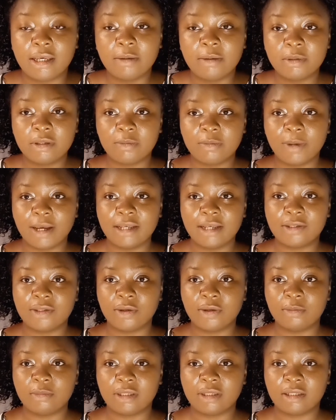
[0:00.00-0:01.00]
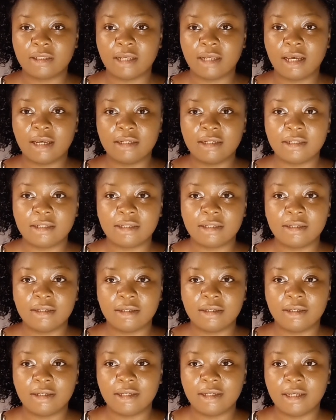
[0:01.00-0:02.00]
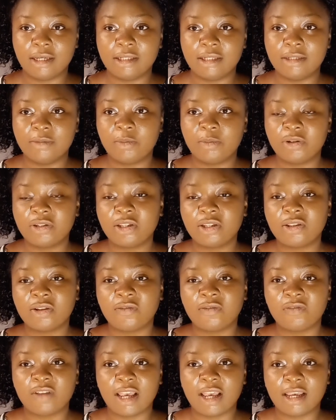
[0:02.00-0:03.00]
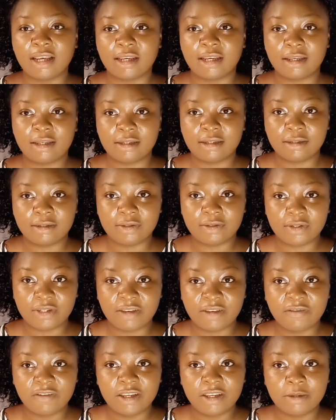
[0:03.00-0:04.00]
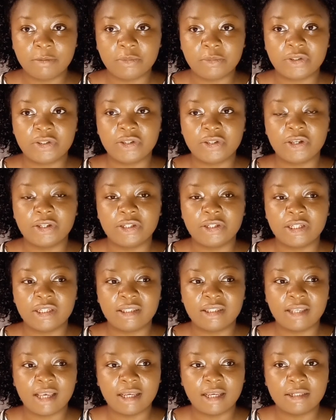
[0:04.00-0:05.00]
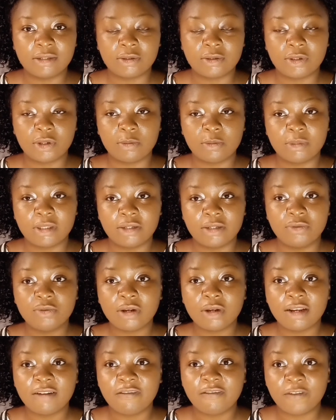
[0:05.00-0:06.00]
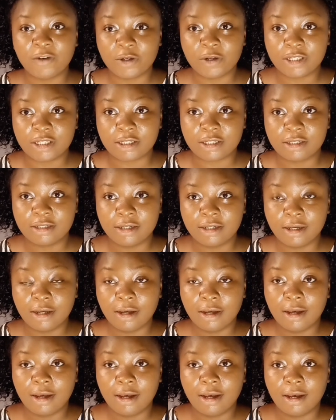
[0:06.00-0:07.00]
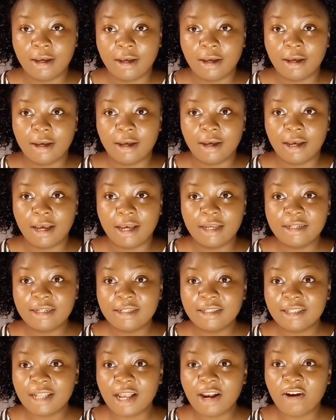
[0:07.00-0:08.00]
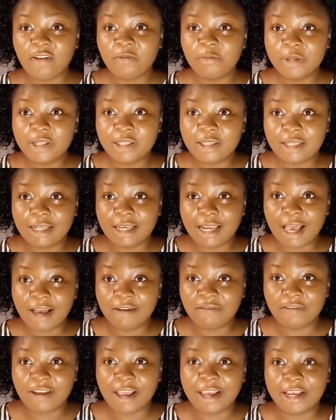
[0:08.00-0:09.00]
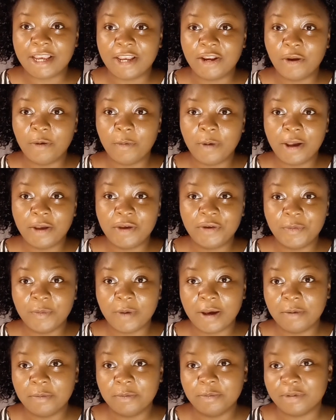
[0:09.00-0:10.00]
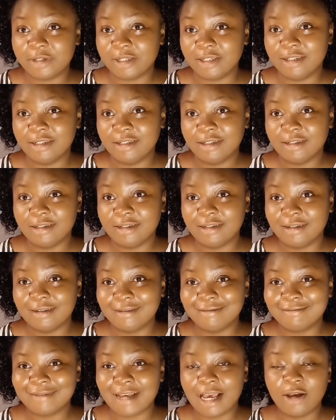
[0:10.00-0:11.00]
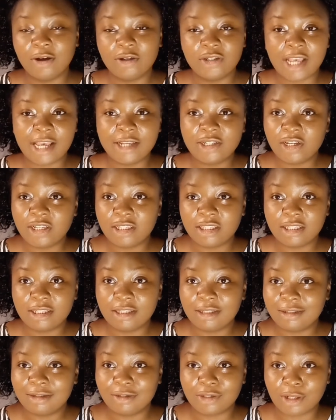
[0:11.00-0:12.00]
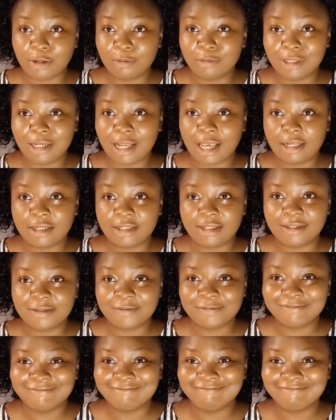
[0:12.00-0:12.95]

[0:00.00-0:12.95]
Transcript: came to buy something, and in the process of like giving him his change, he said something really funny. And instead of me to laugh like a normal human being, I just did something like this.